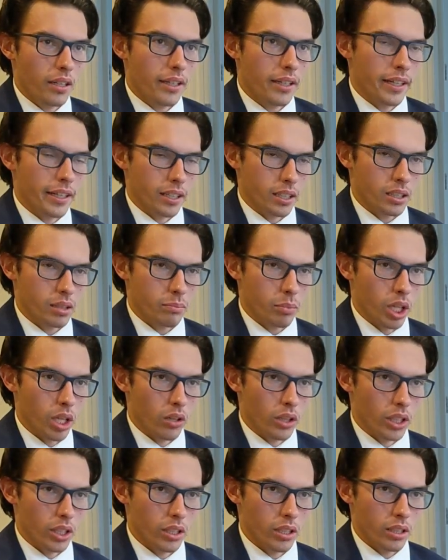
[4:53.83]
it
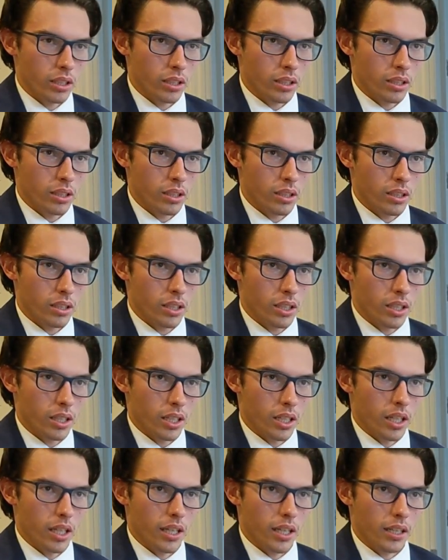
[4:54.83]
exploded,
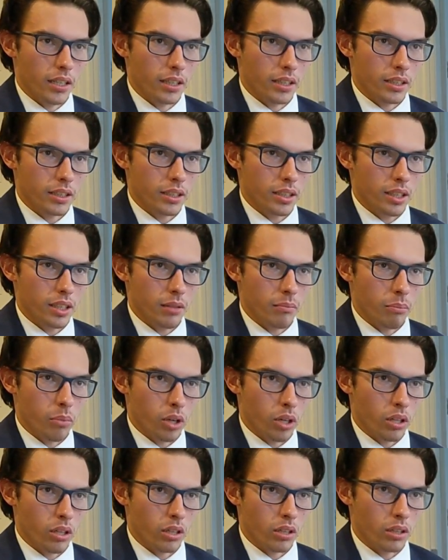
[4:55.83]
and it
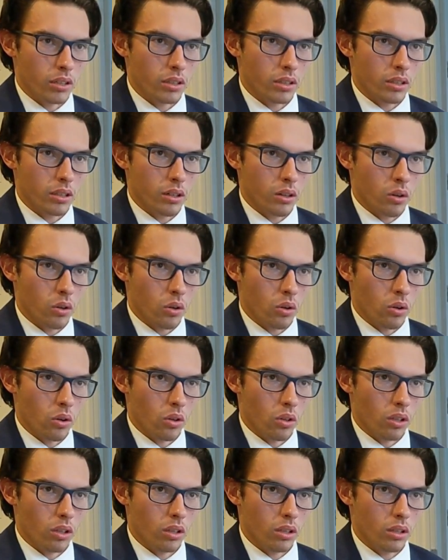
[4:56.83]
burned a
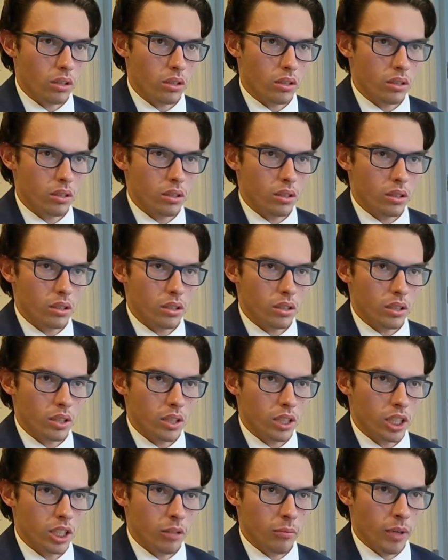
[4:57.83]
hole
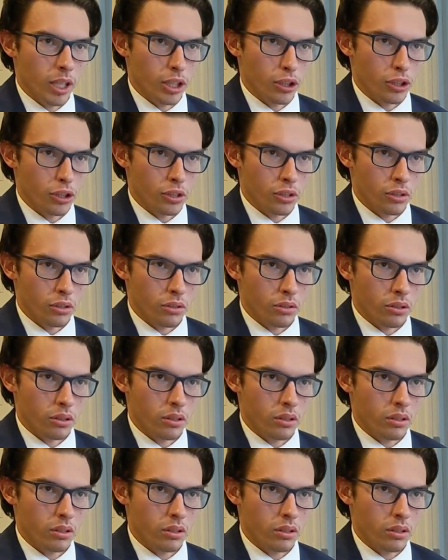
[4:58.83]
in my shoe.